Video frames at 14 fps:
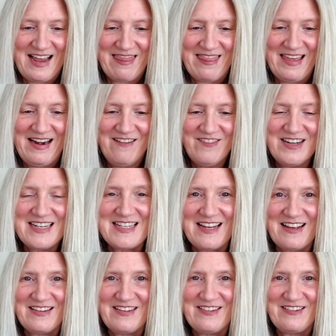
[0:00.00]
and then I'm going to
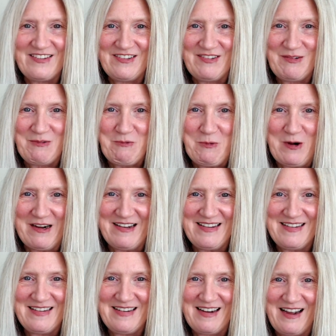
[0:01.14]
tell you what